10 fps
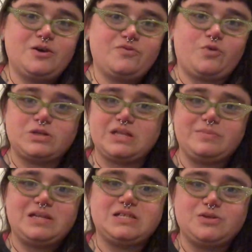force
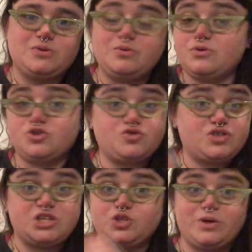them into
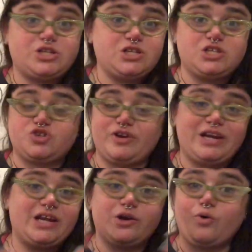situations,
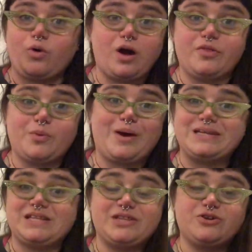training, or
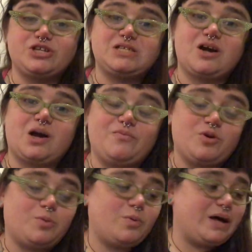otherwise that they're just not
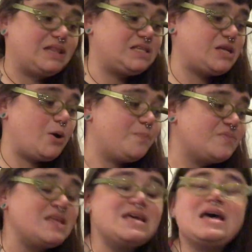comfortable with. So
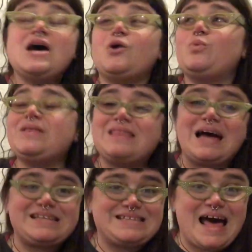with
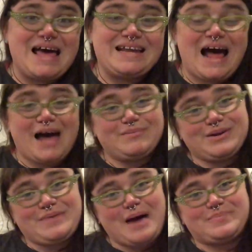that said, I'm
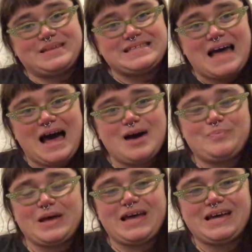gonna wrap this
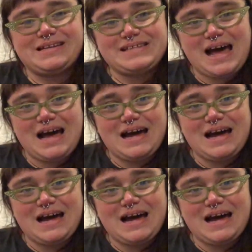up and